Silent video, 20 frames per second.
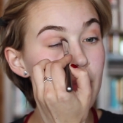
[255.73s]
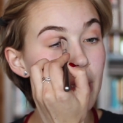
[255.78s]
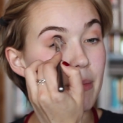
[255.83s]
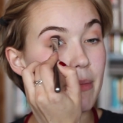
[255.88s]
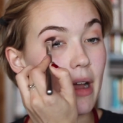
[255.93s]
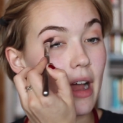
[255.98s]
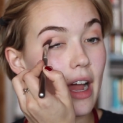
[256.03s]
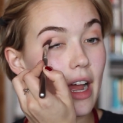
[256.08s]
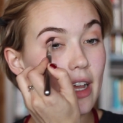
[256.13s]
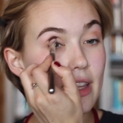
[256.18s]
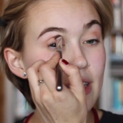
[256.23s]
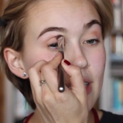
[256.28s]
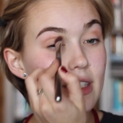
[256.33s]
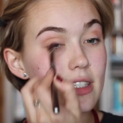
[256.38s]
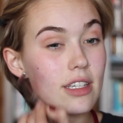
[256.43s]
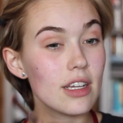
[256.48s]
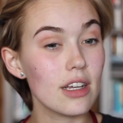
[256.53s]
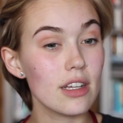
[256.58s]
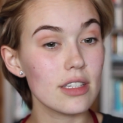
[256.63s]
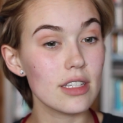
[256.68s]
make my
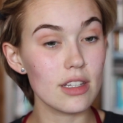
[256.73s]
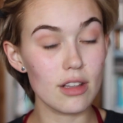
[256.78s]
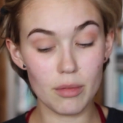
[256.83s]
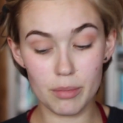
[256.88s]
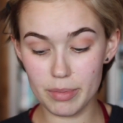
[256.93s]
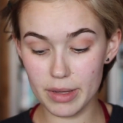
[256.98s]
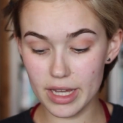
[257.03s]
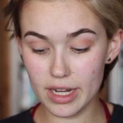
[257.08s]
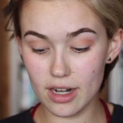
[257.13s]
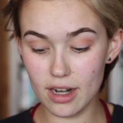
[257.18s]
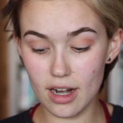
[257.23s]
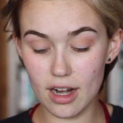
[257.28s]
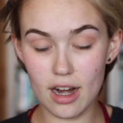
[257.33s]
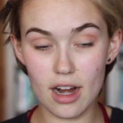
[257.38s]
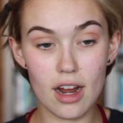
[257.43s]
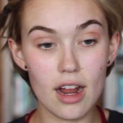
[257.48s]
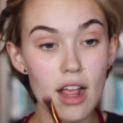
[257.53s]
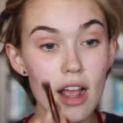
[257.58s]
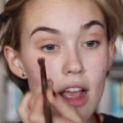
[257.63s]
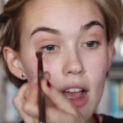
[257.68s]
eyelids look a little
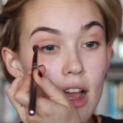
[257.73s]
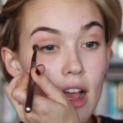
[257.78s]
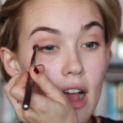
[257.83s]
bigger.